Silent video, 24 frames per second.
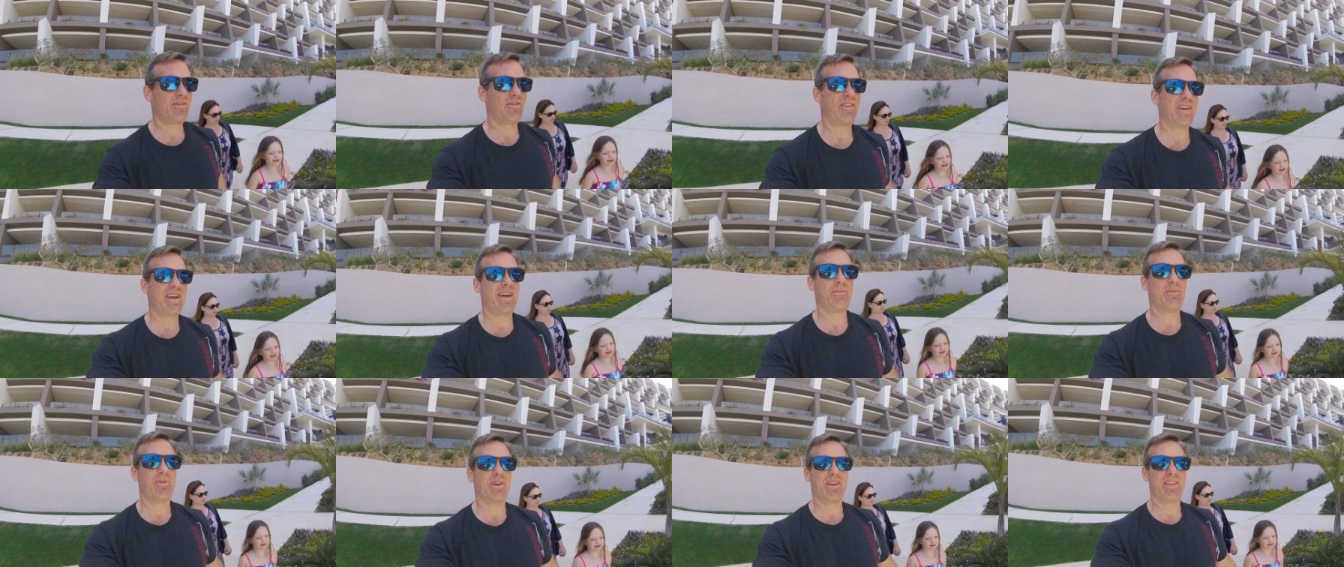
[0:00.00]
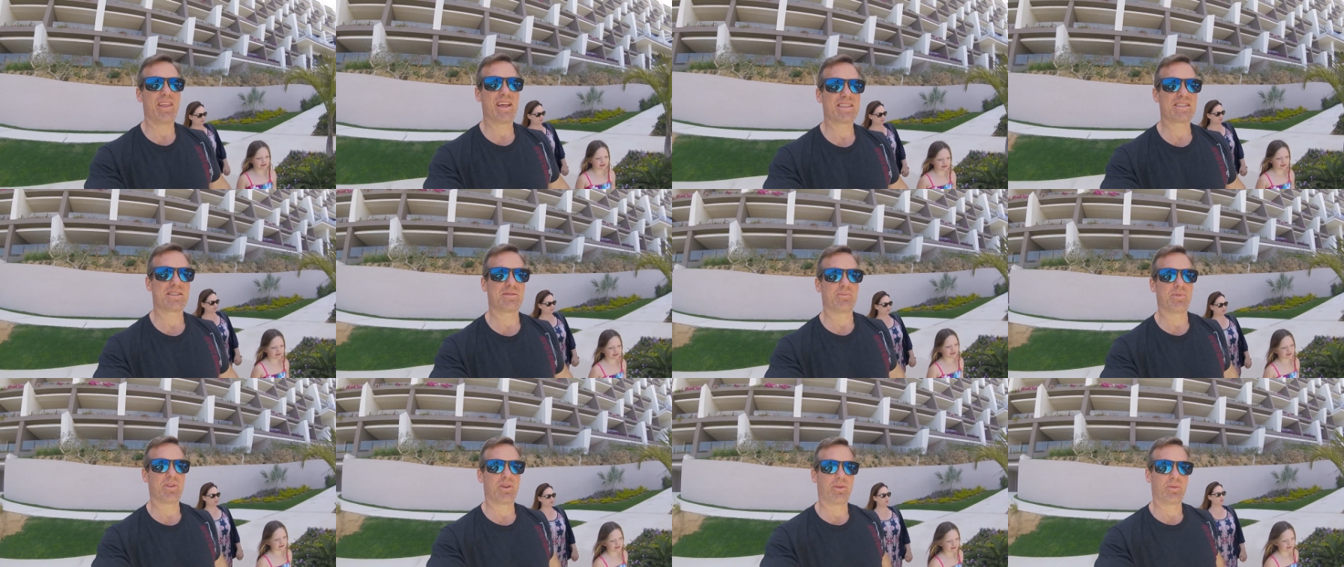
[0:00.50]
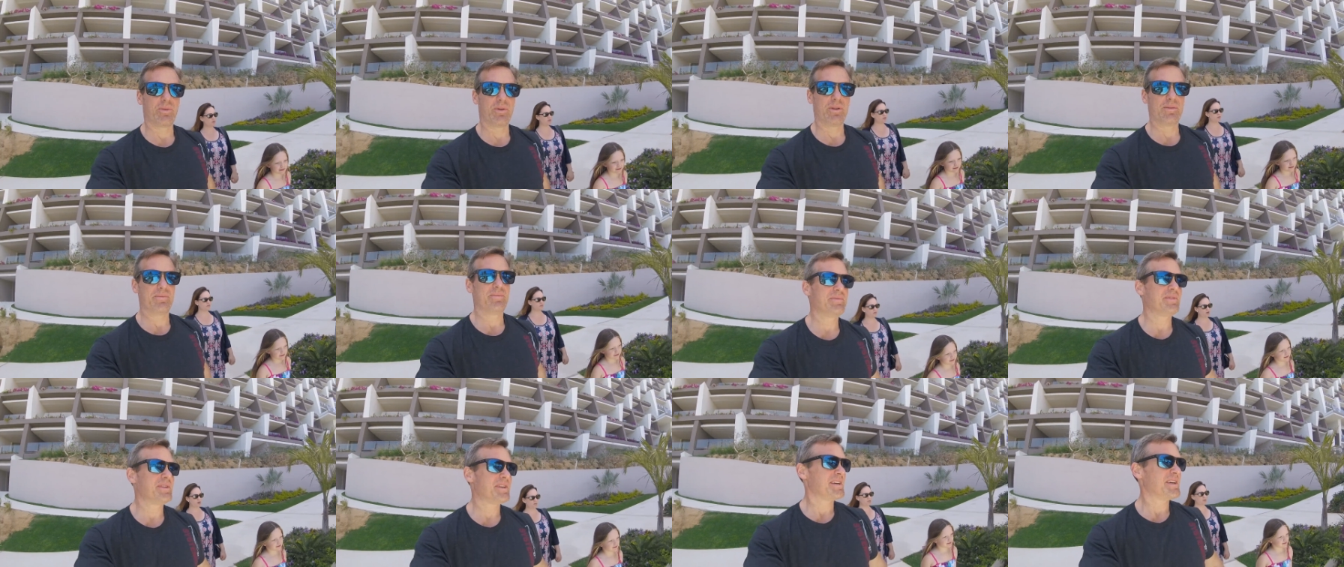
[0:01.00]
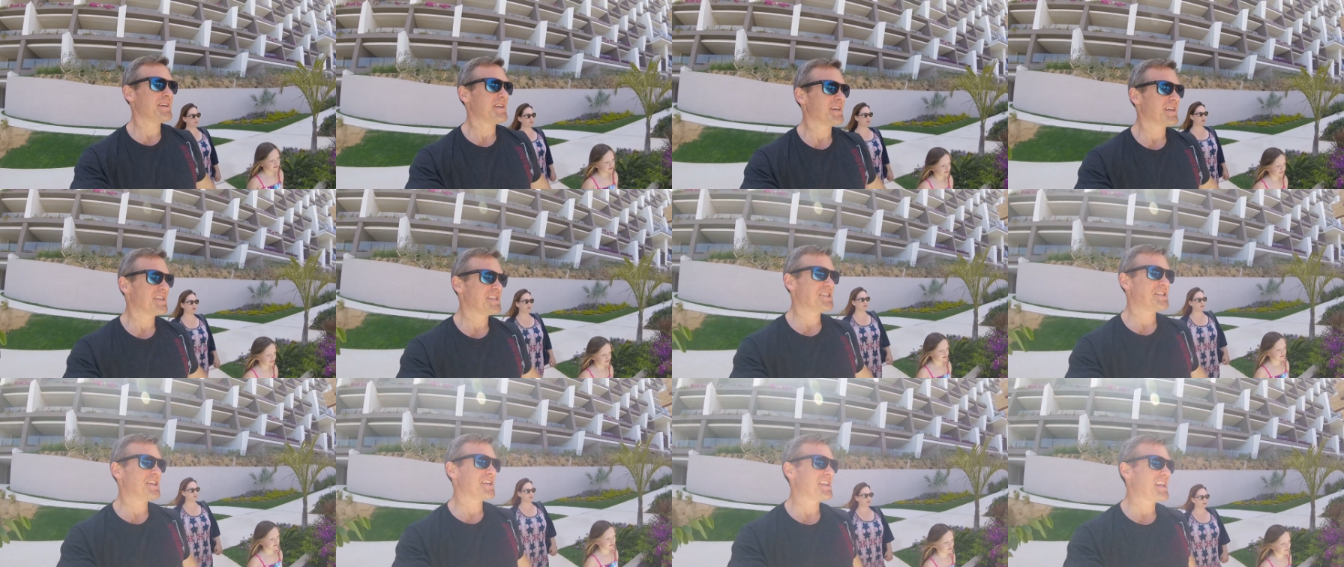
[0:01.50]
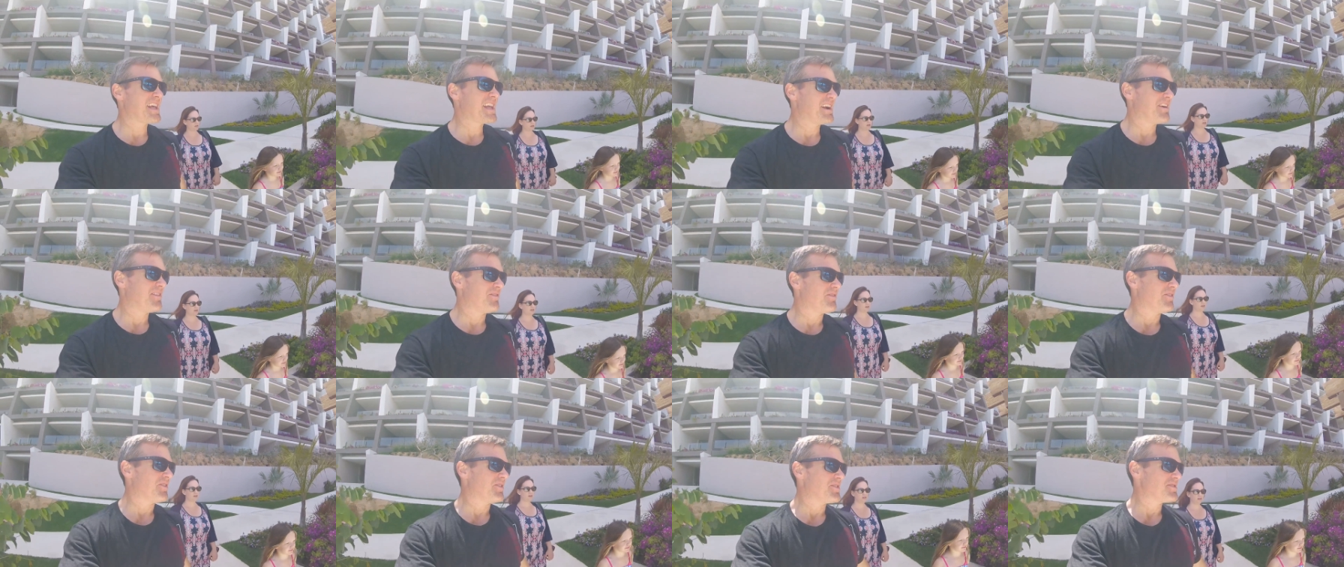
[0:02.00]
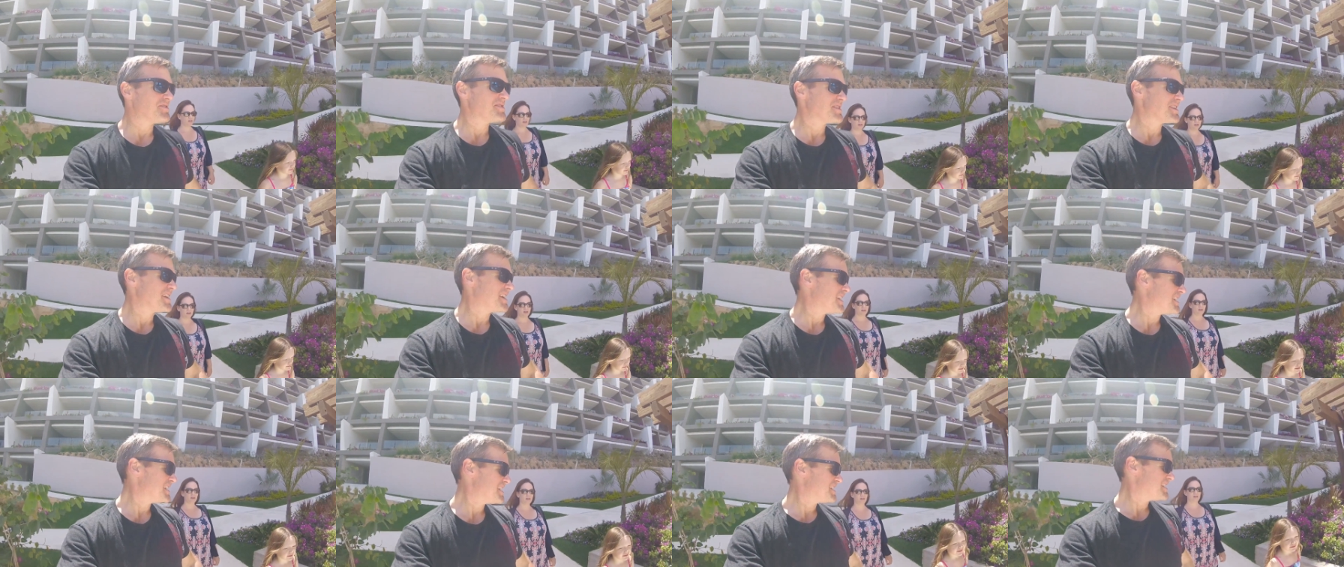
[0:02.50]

Family, that's the middle one. Let's check that out first, okay?